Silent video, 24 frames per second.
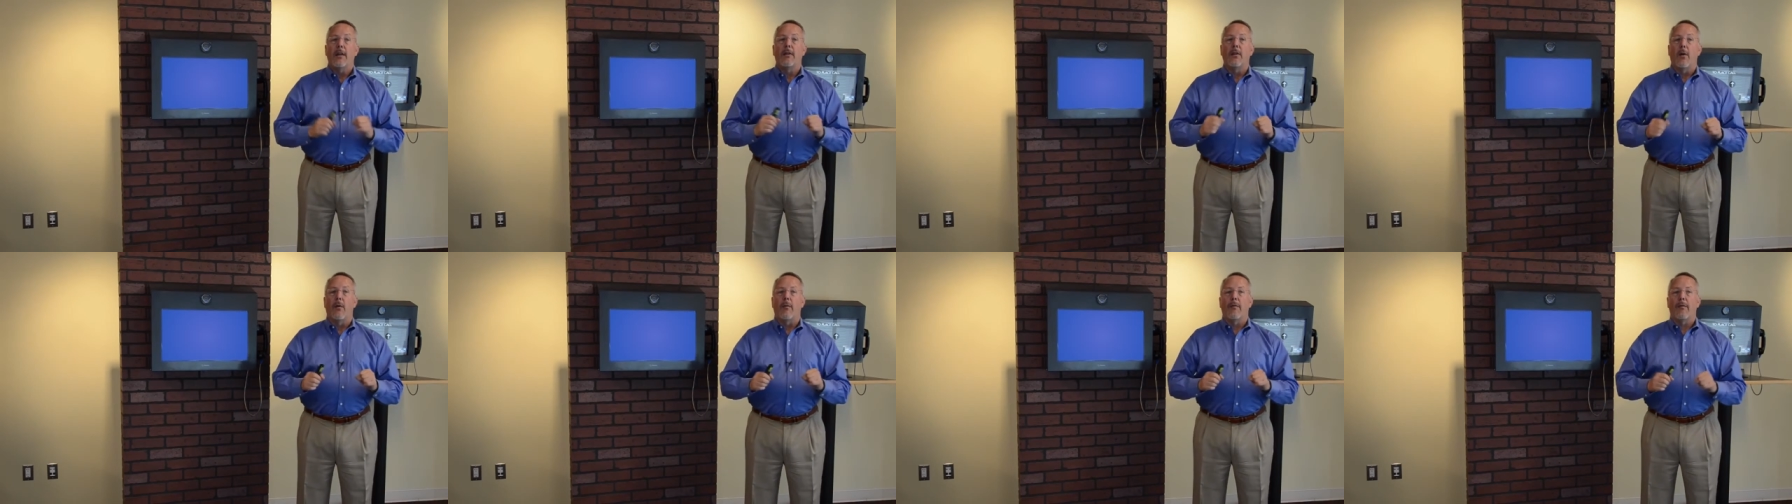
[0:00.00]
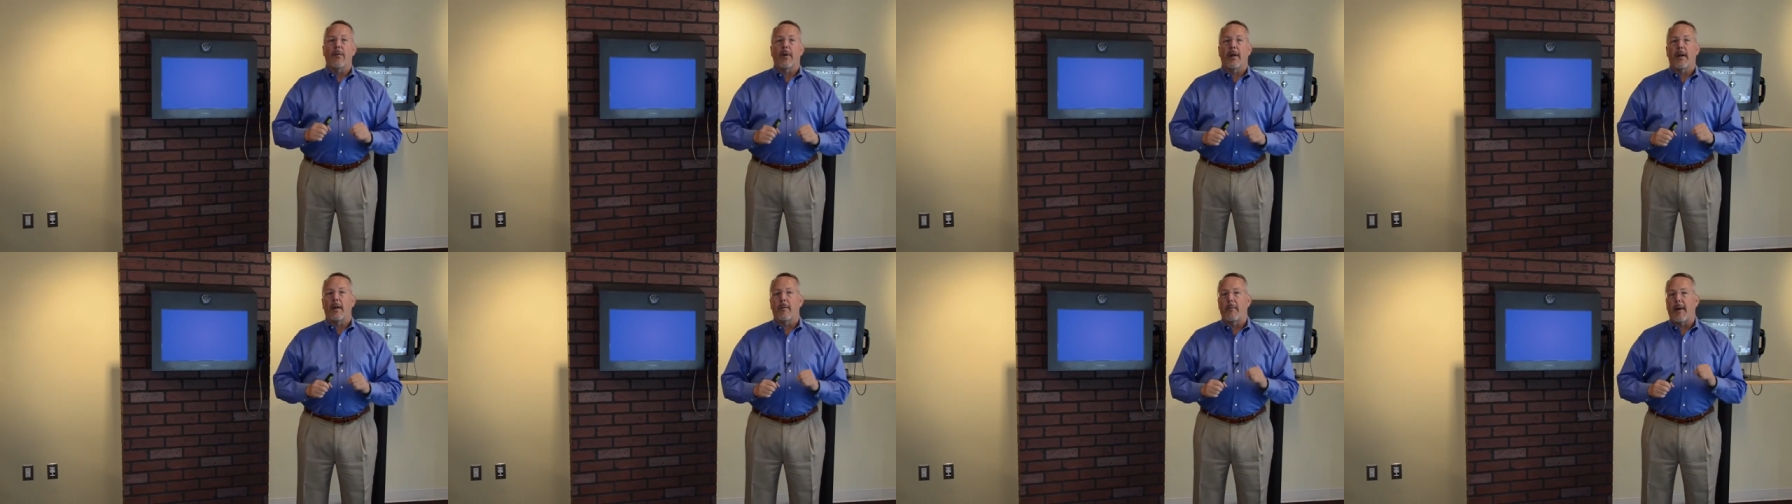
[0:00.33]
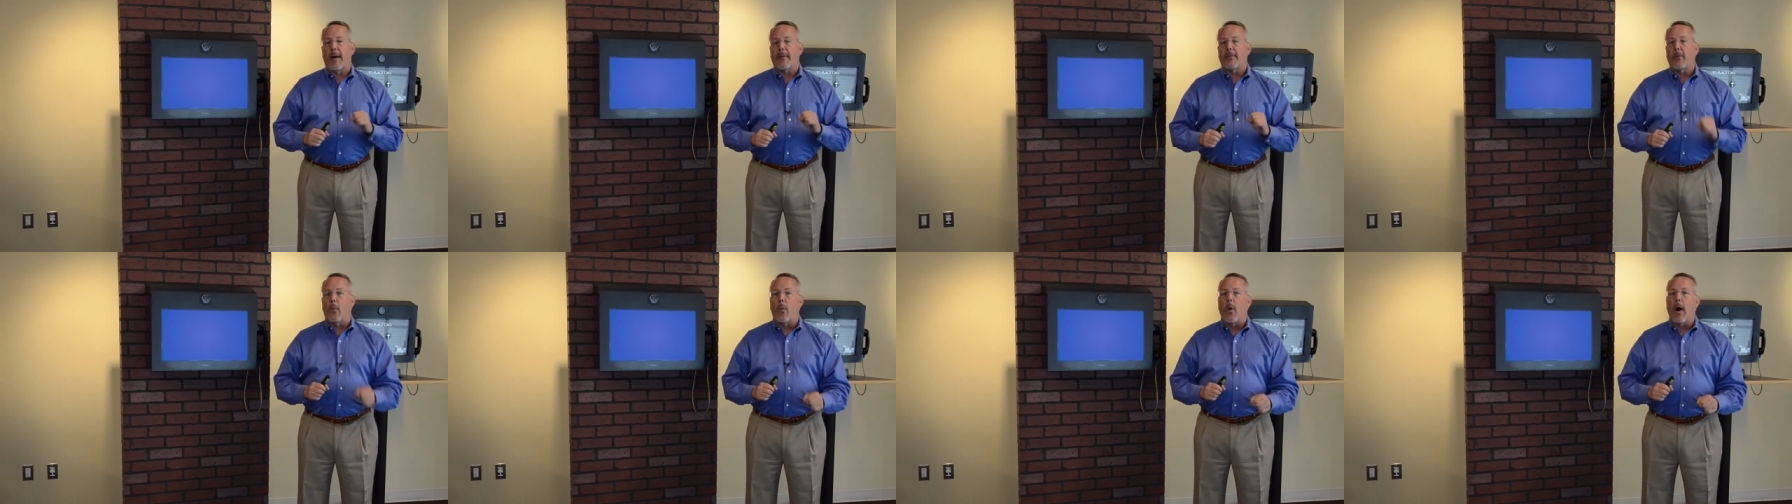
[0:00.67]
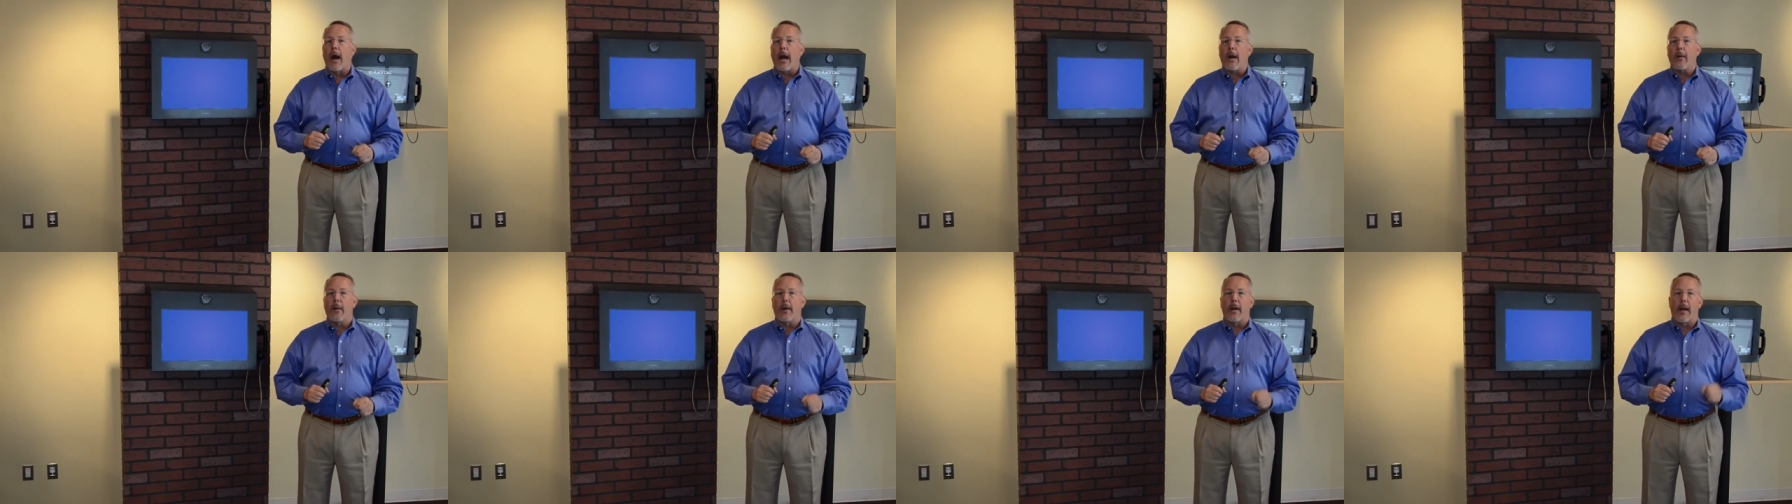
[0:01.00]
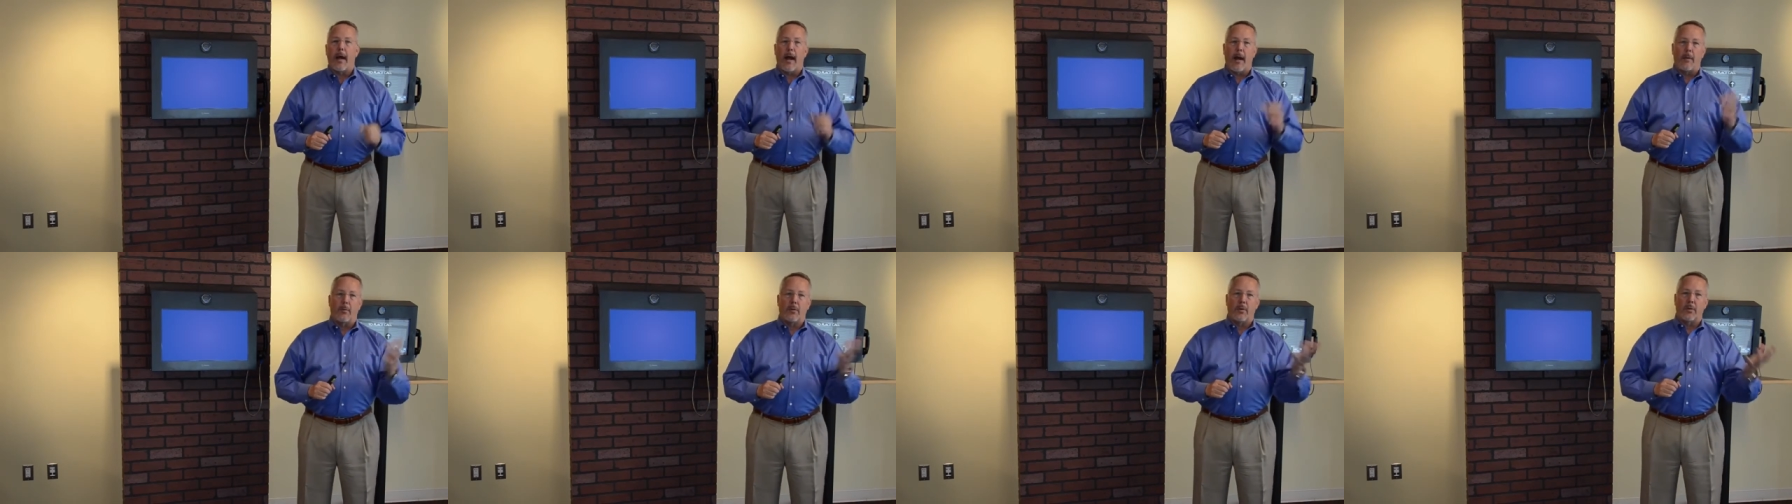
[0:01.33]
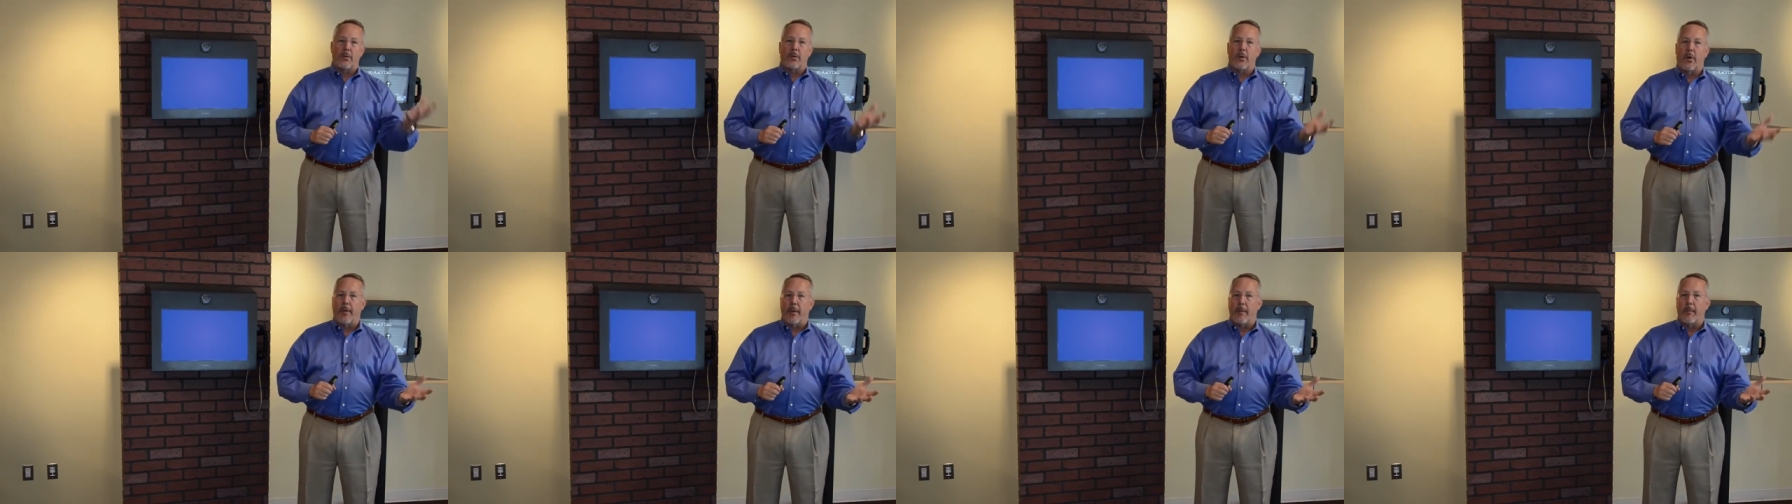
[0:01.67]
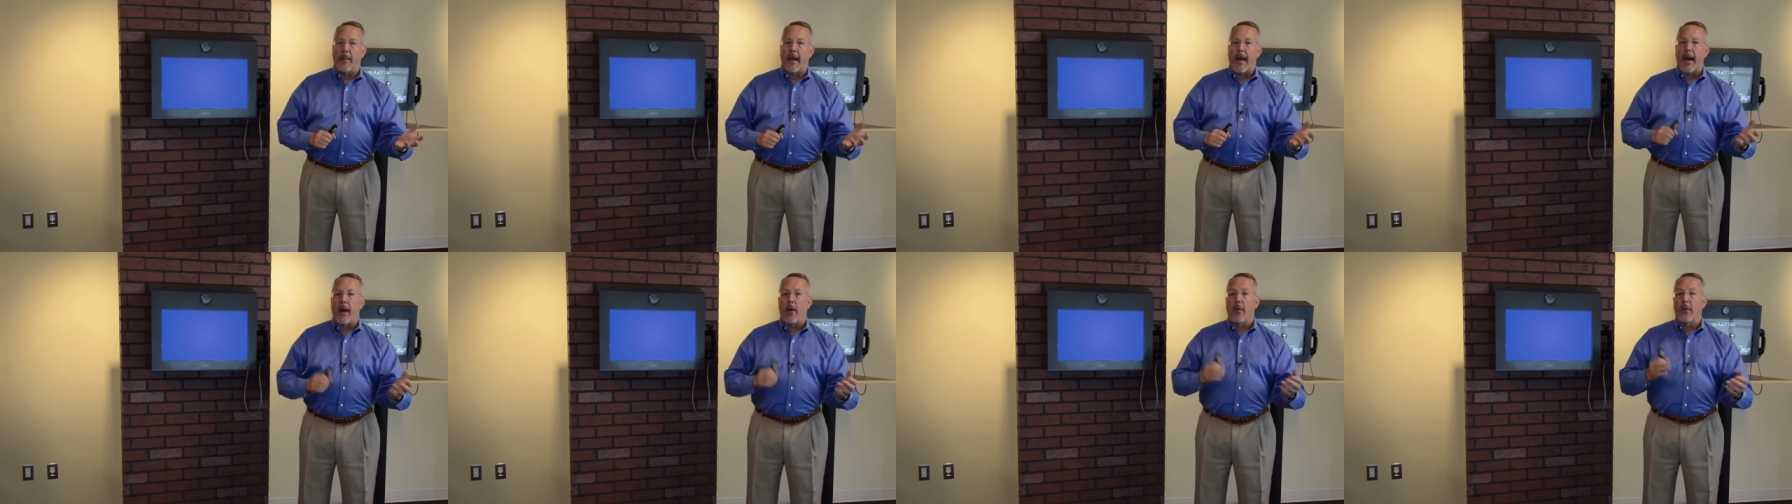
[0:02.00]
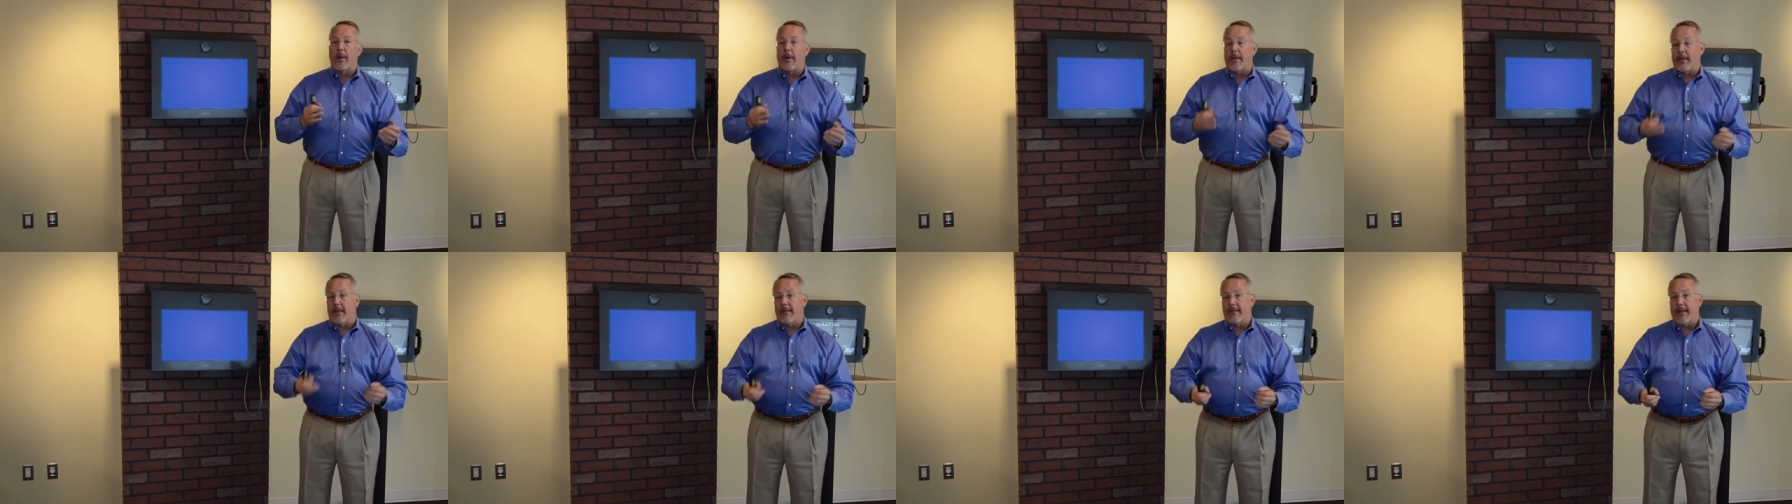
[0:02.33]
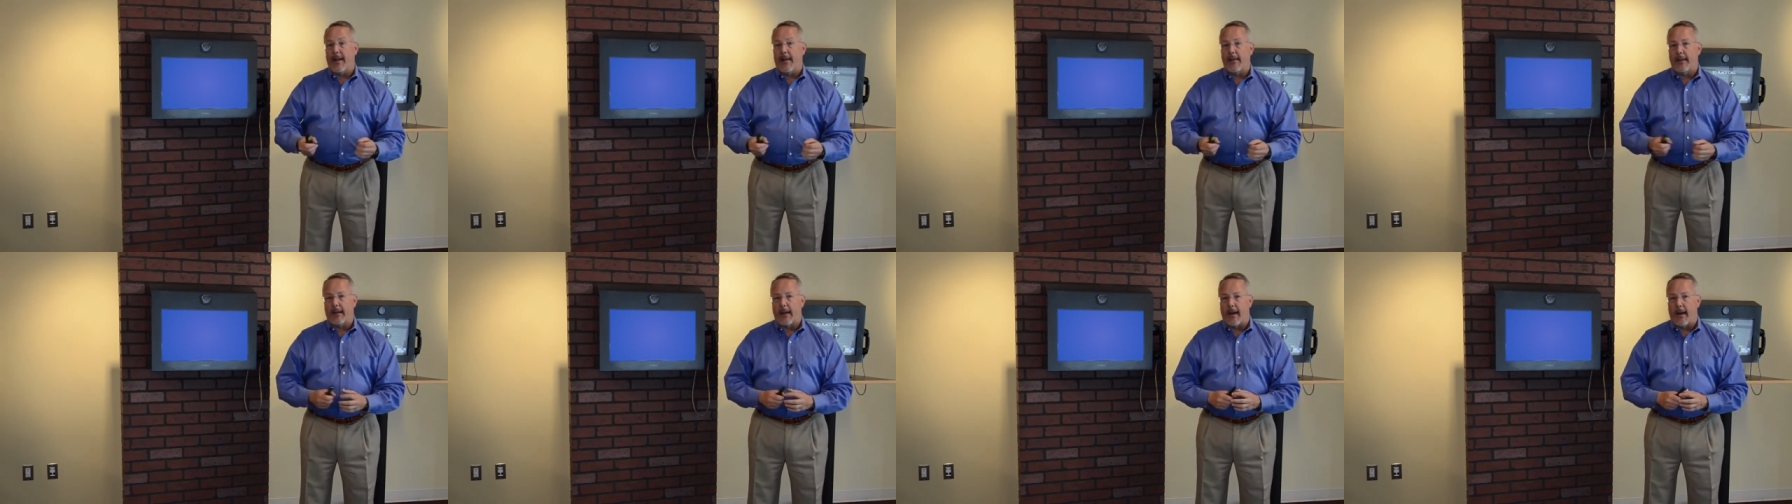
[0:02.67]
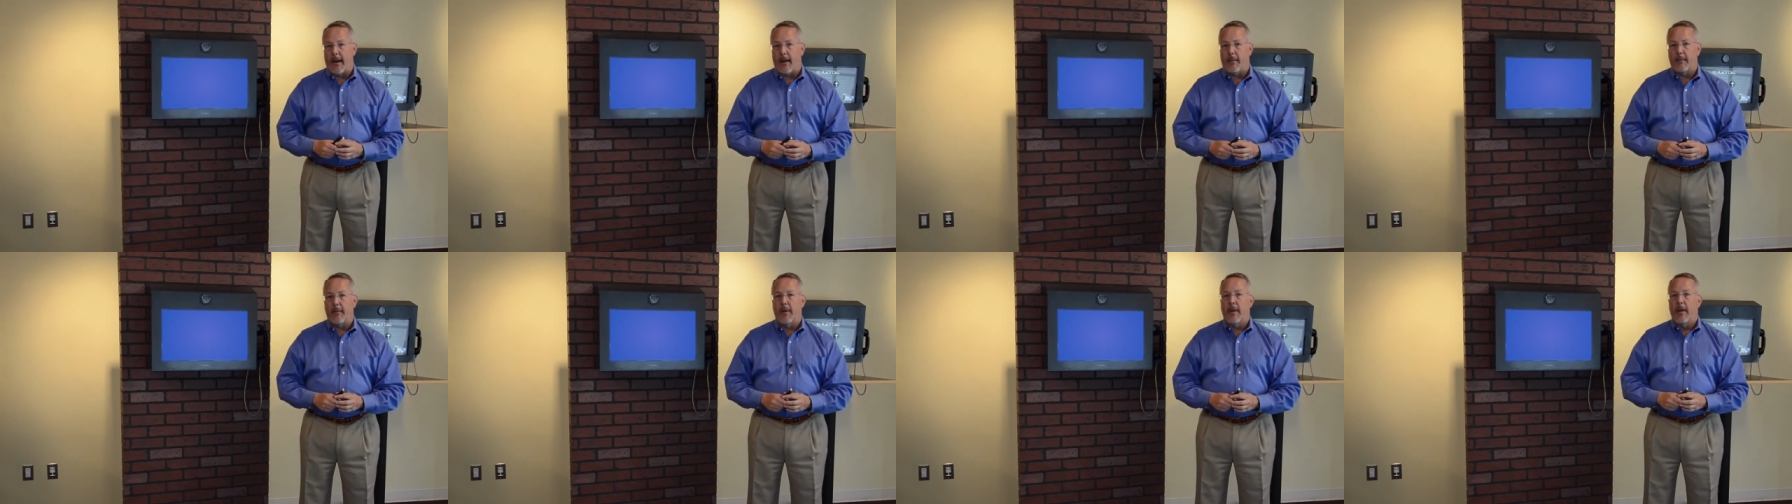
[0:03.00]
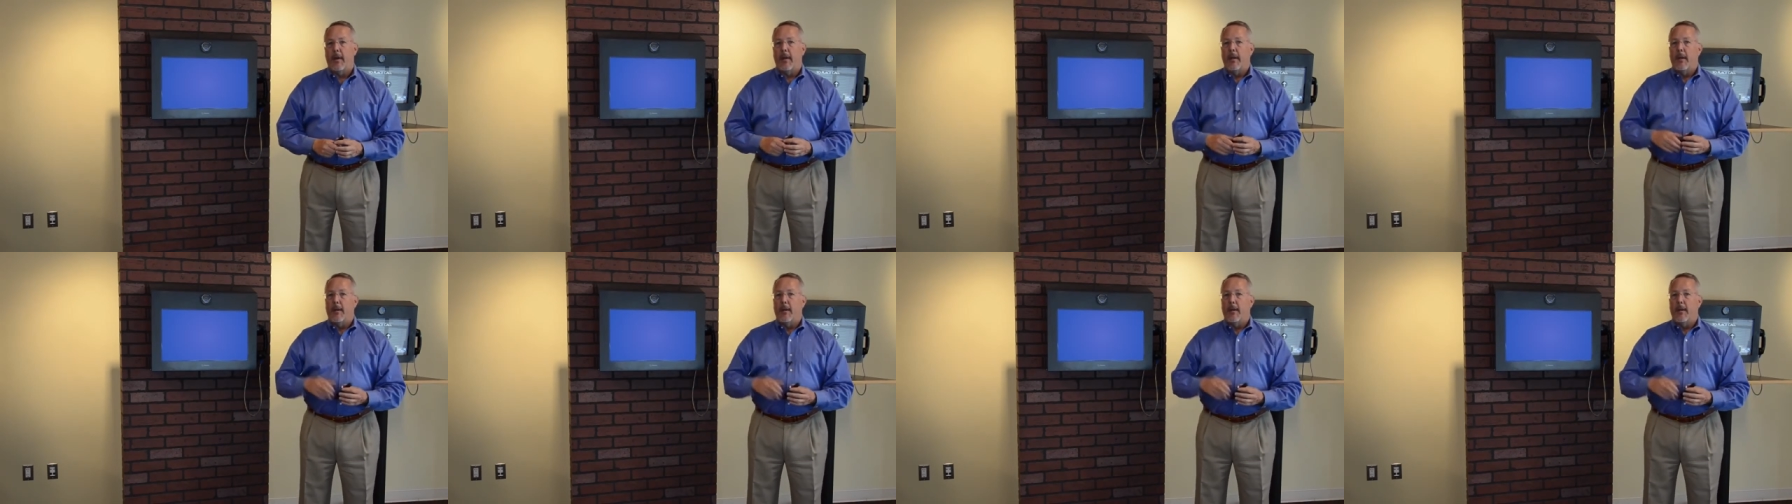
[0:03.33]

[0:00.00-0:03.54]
don't forget about the wiring options on the power and the telecom